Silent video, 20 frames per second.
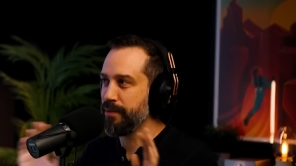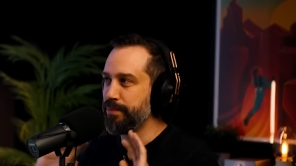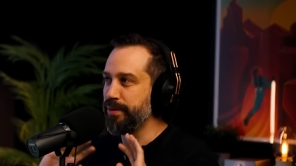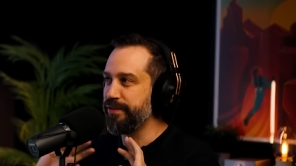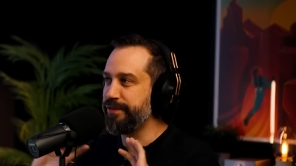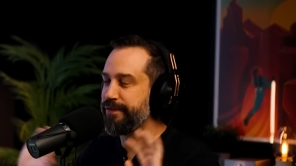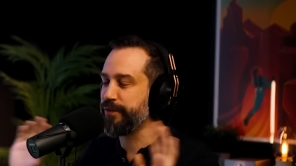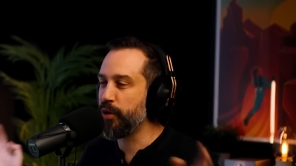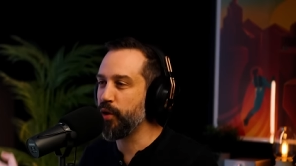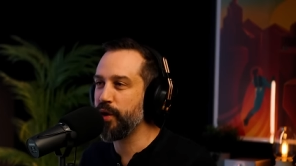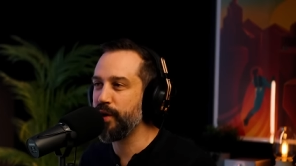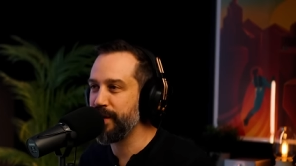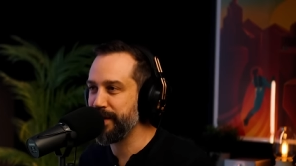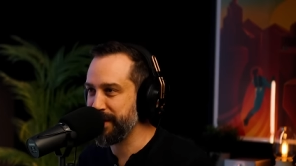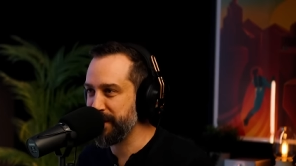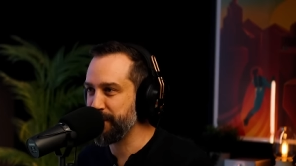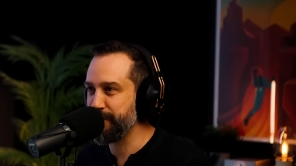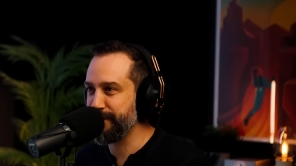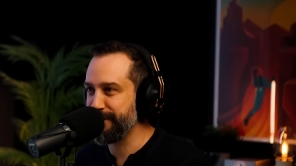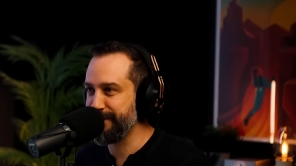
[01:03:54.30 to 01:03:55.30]
before
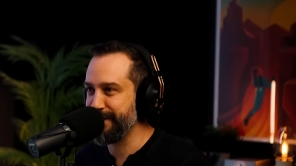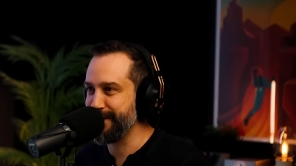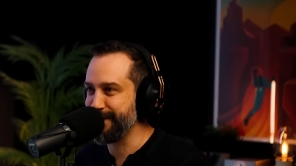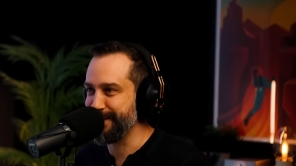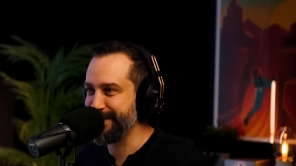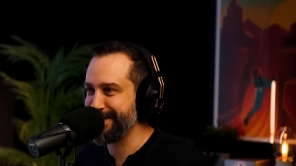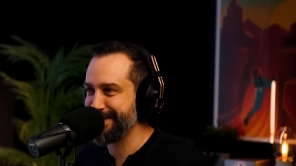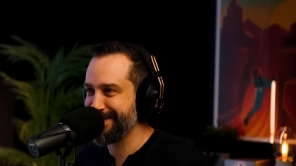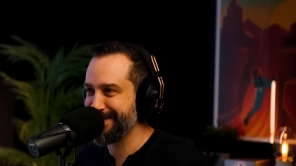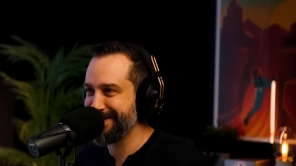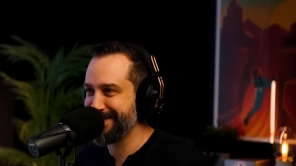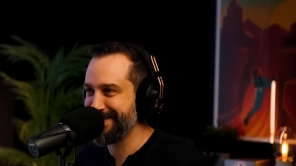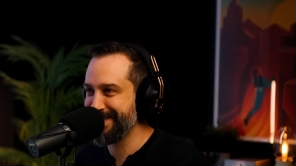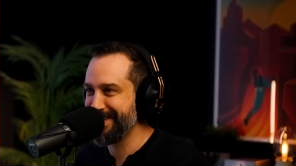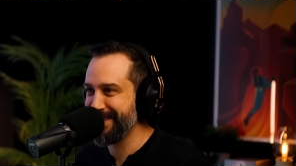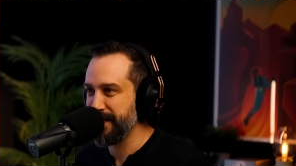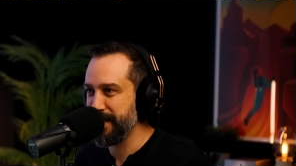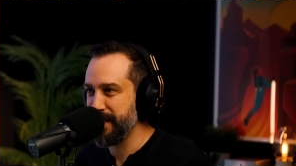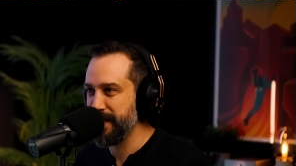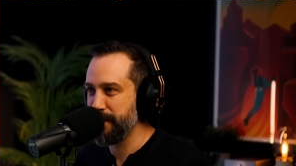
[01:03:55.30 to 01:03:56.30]
UFOs,
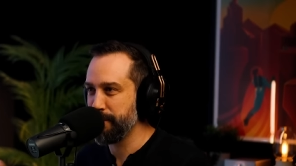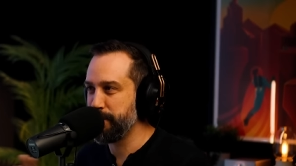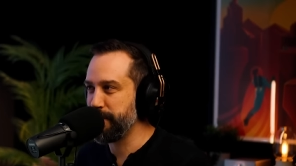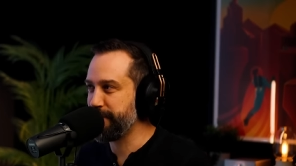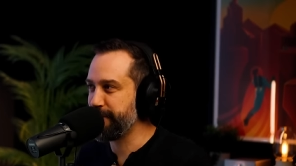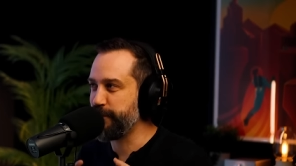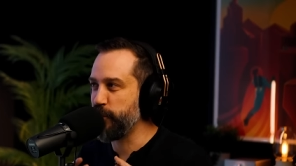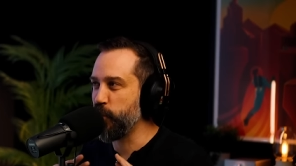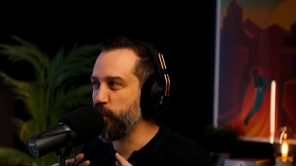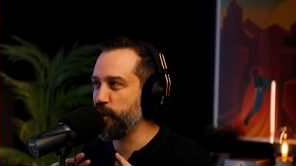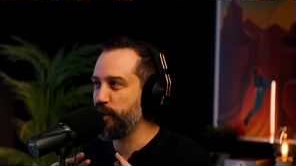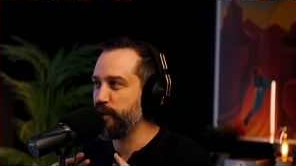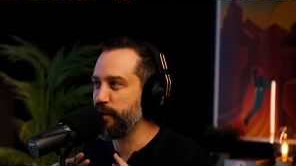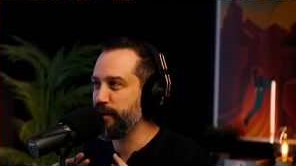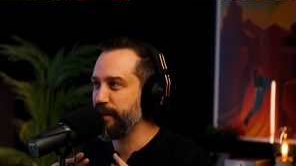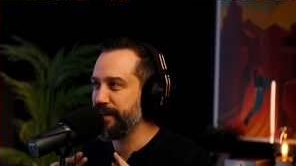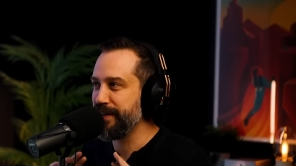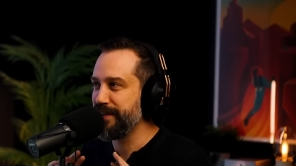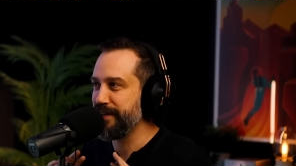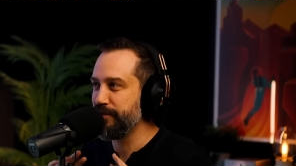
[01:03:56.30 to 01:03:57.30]

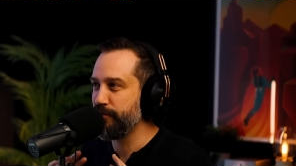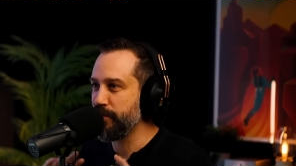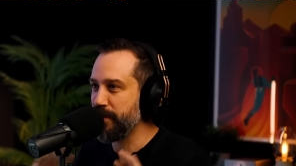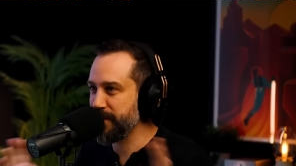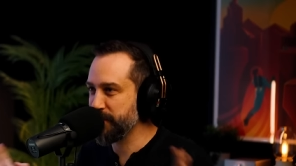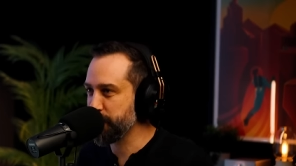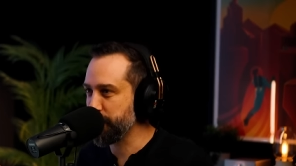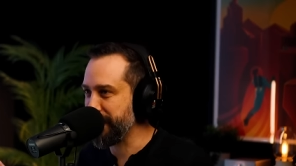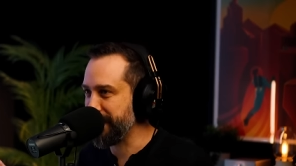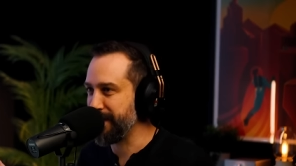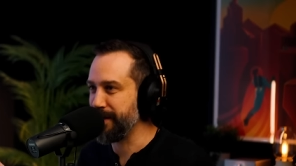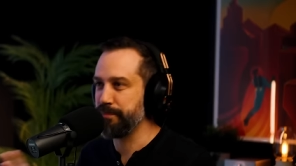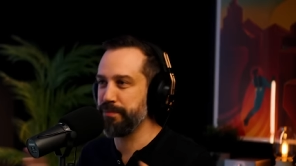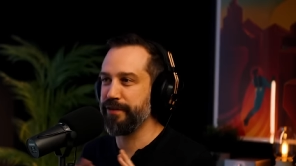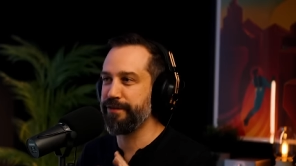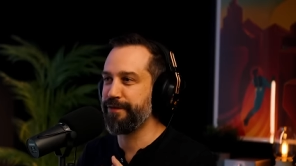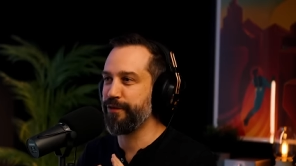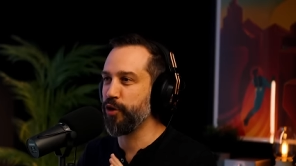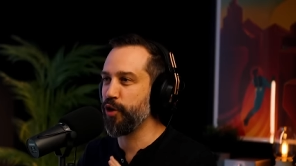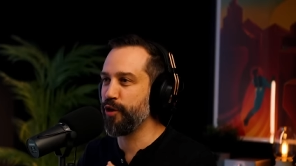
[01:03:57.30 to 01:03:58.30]
before Roswell,
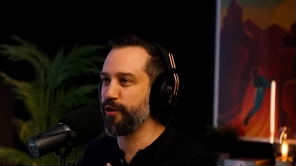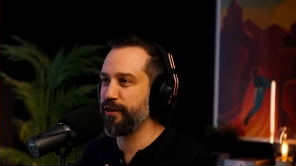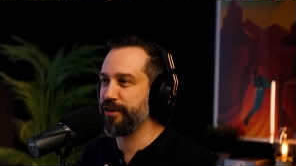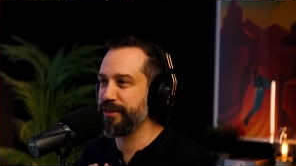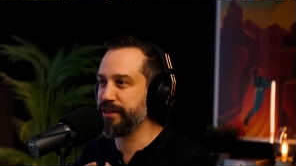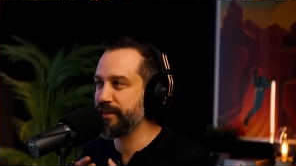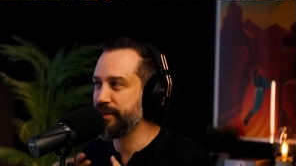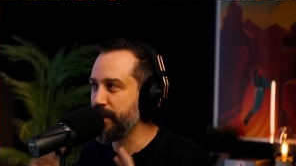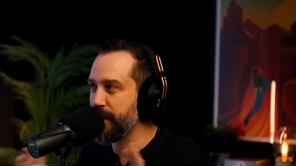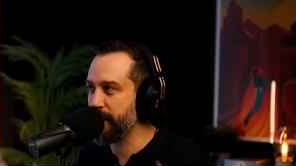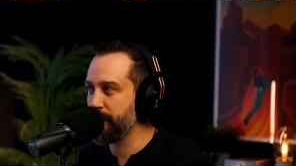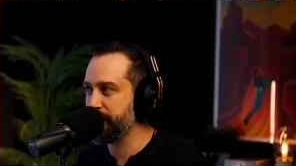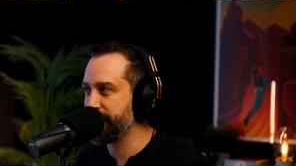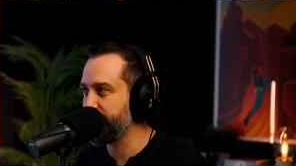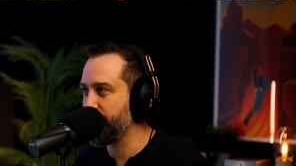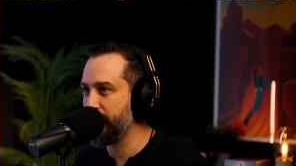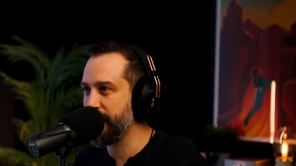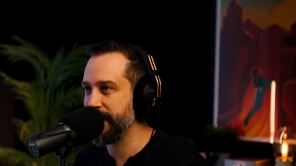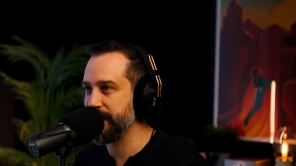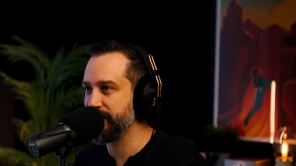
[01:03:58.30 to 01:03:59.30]
before the term
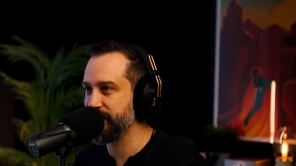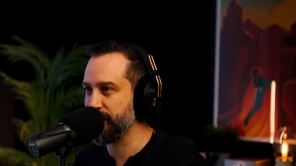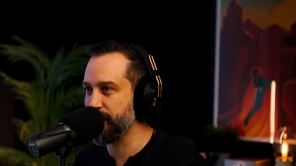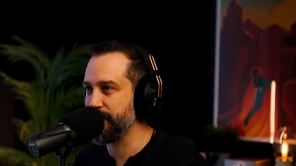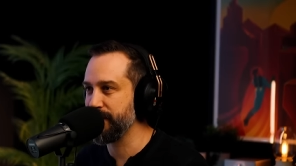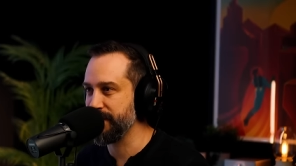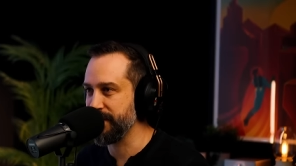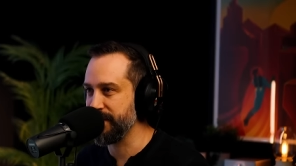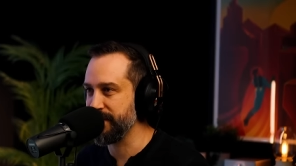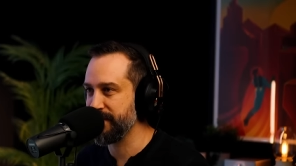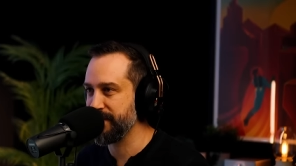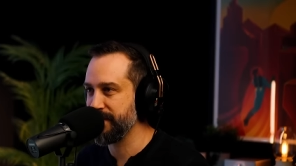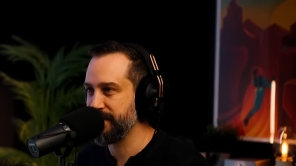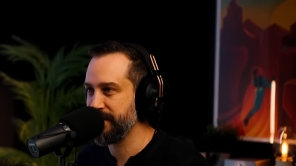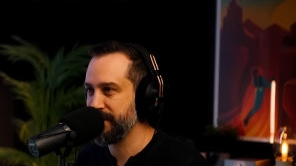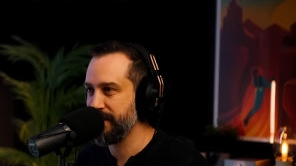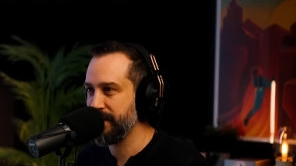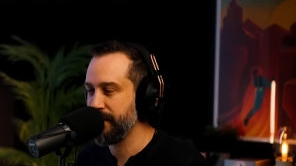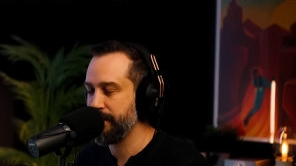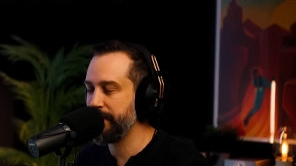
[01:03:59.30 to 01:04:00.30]
flying saucers.
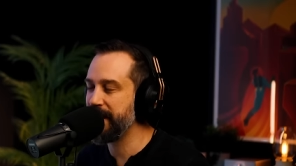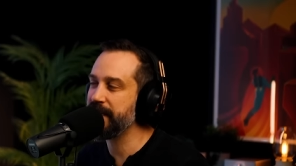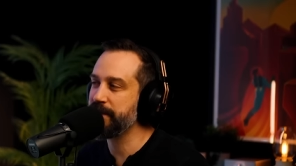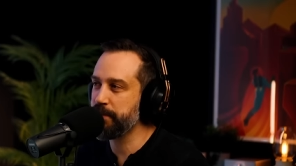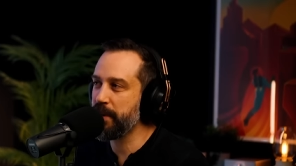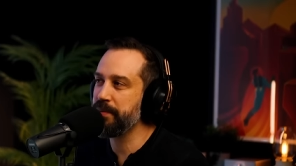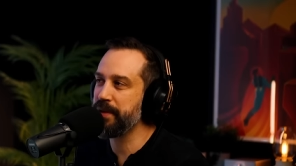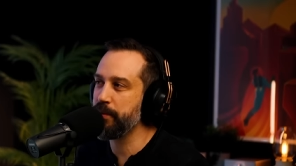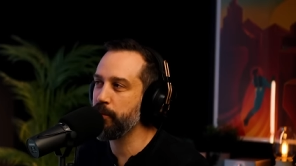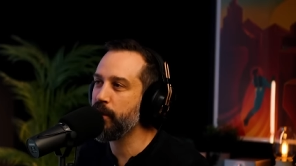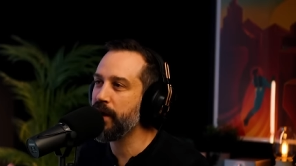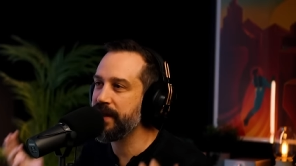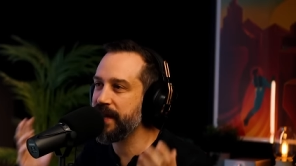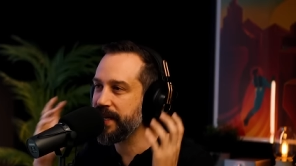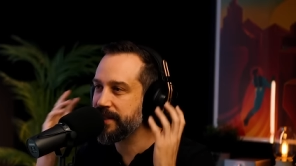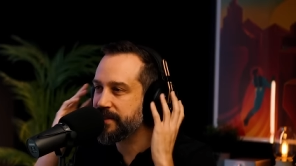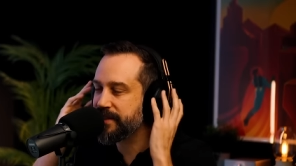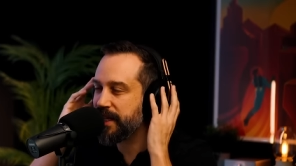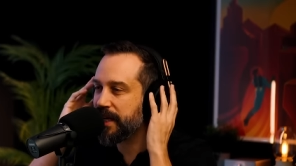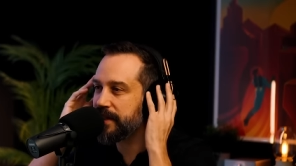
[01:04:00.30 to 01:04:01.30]
I mean, that's probably why
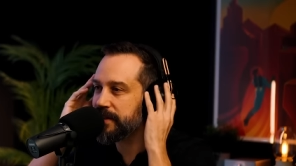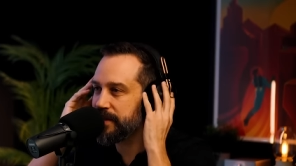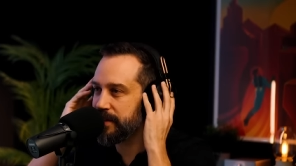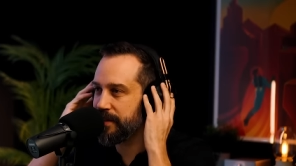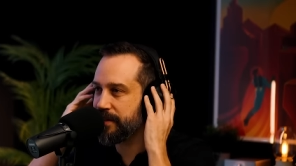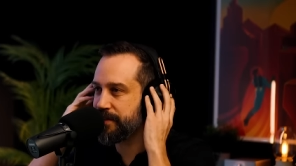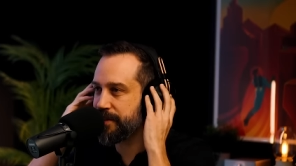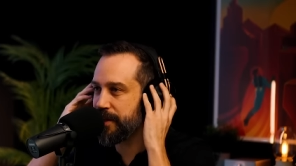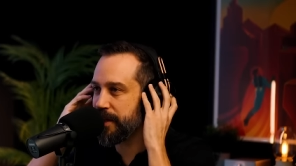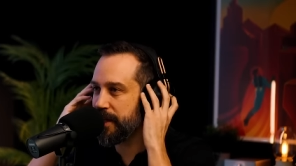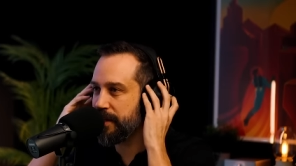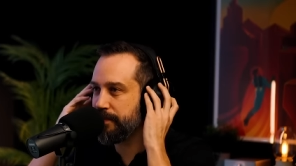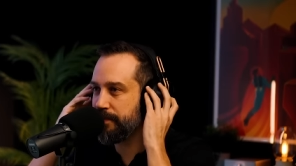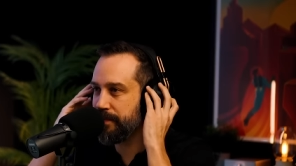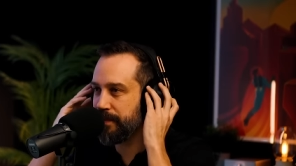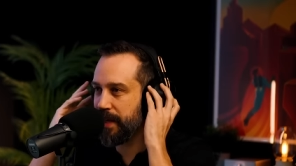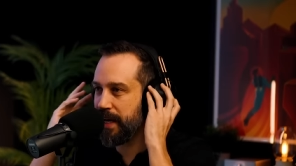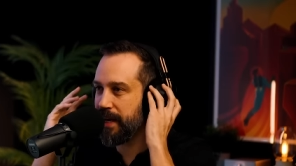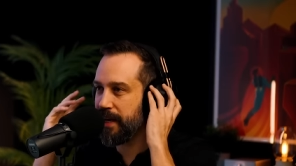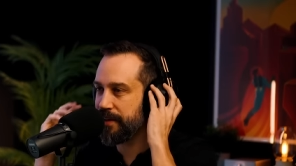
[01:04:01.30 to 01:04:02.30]
they stuck to the
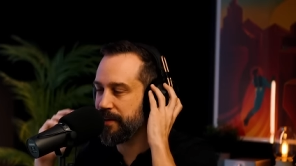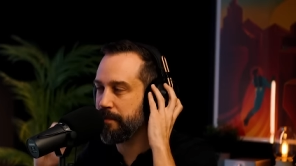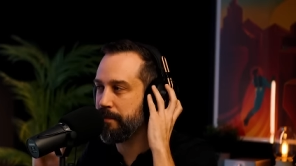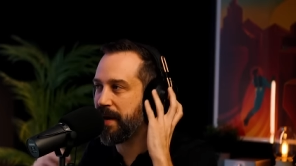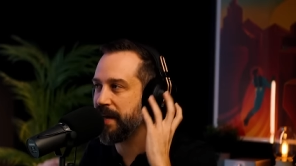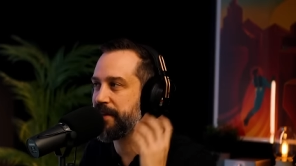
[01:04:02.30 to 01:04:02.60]
term uh, the